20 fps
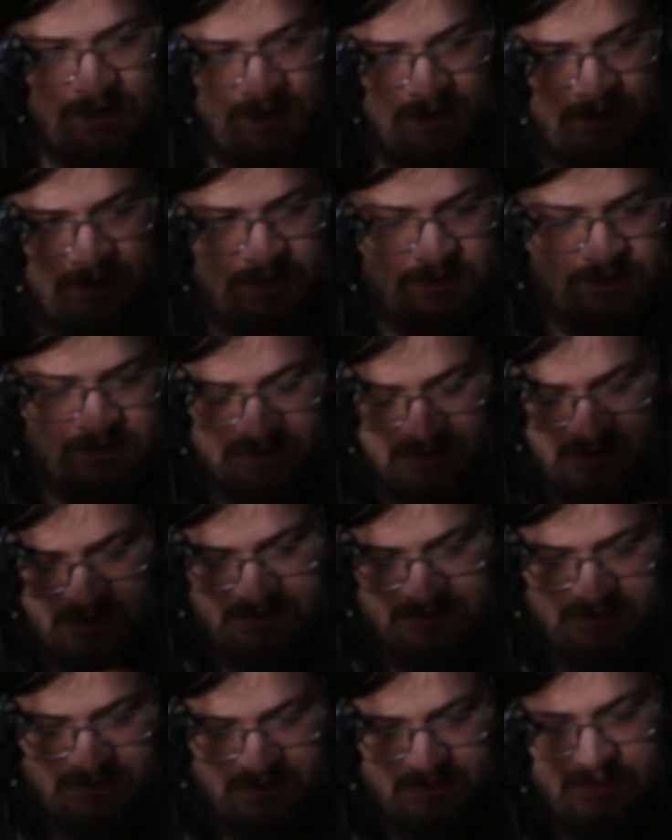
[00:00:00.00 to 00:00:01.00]
And it is
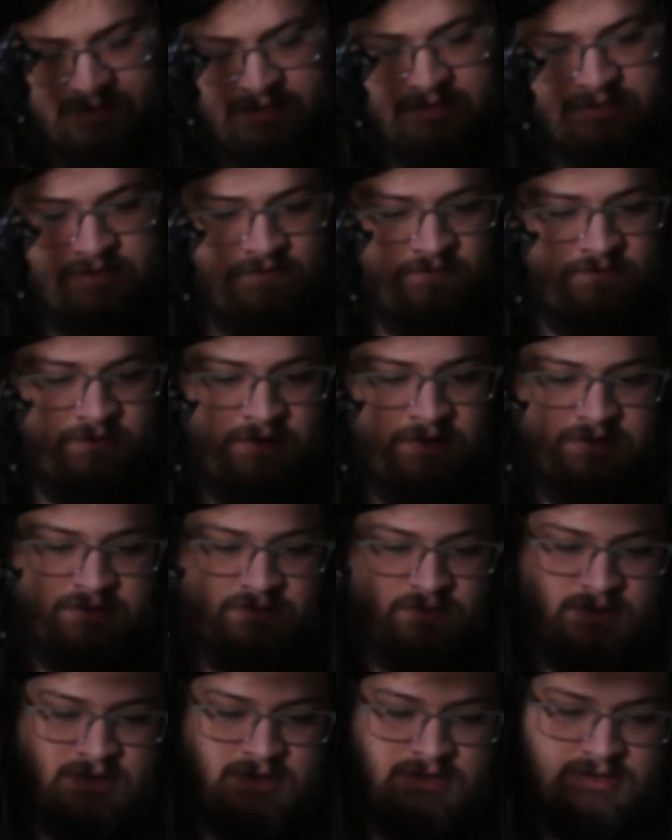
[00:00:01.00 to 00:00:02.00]
concentrated at the front,
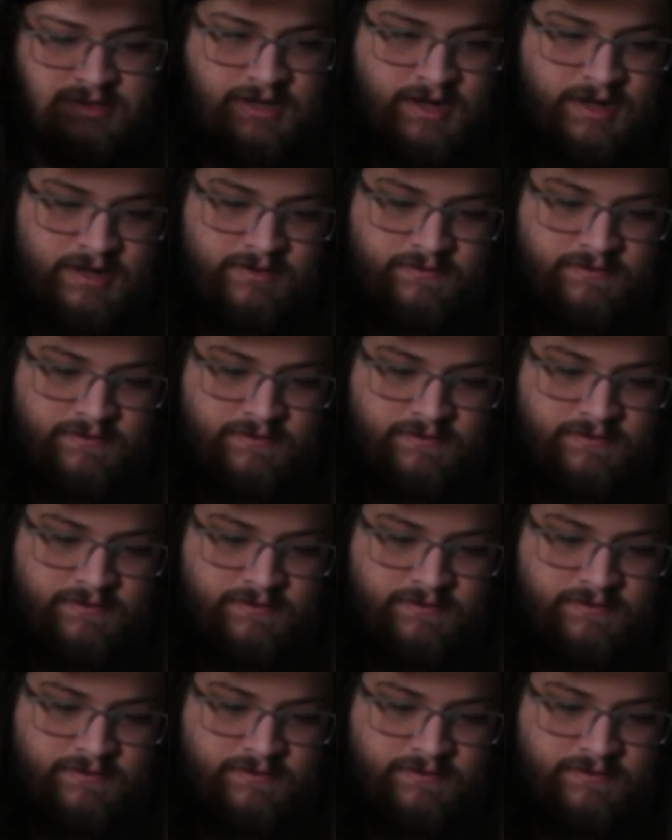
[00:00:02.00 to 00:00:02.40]
so I need to kind